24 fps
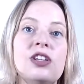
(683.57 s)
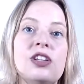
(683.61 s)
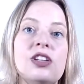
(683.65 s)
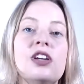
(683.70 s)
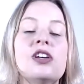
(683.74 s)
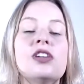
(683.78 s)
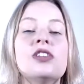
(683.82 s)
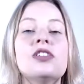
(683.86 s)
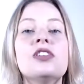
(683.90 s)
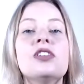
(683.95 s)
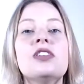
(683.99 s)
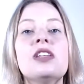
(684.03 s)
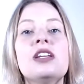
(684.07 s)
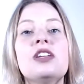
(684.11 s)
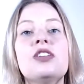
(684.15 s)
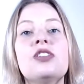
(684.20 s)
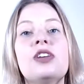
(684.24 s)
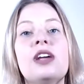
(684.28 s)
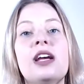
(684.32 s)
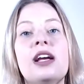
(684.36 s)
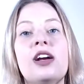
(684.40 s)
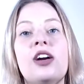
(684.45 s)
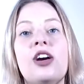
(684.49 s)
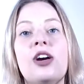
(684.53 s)
so that you
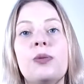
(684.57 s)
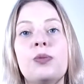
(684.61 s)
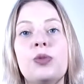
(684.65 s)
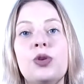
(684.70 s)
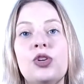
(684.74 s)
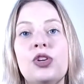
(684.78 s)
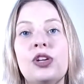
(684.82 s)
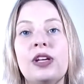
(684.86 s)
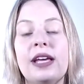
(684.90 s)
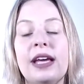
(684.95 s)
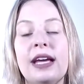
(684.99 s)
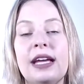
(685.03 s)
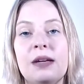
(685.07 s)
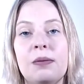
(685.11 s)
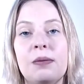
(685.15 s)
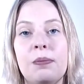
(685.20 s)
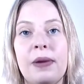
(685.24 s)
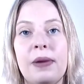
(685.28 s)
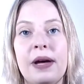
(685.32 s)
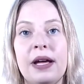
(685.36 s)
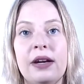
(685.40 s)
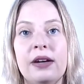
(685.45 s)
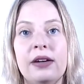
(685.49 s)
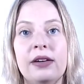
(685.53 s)
can communicate it
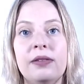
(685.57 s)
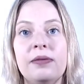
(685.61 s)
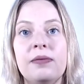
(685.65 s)
better.